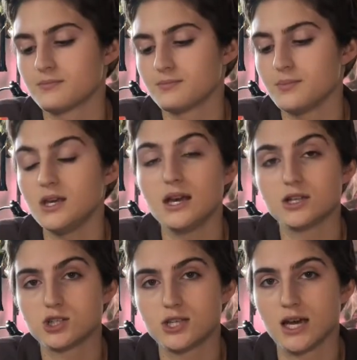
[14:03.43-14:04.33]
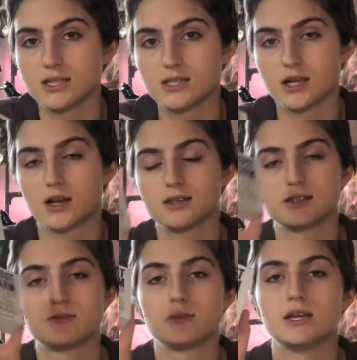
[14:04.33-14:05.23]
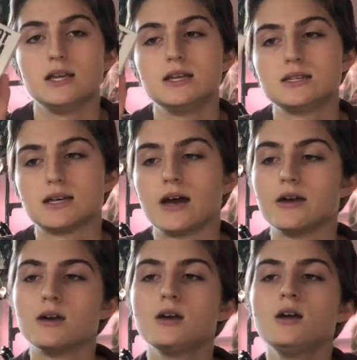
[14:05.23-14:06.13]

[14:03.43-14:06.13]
pH test. I got this from Canadian Tire.